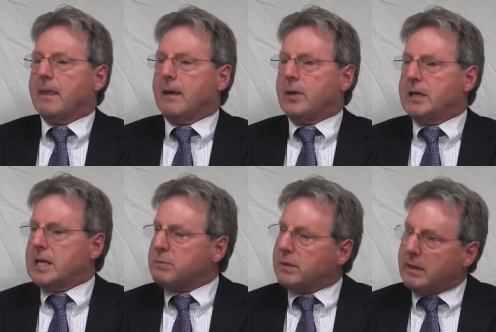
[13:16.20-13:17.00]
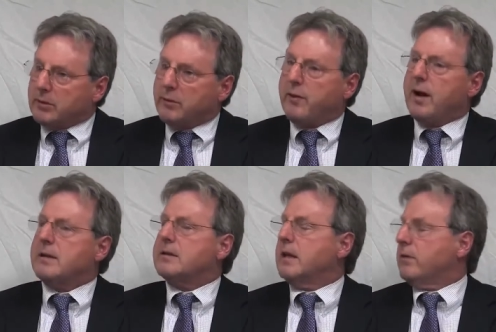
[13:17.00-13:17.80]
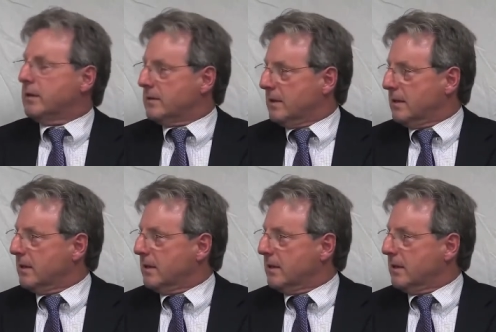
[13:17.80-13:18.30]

But he's been able to find savings.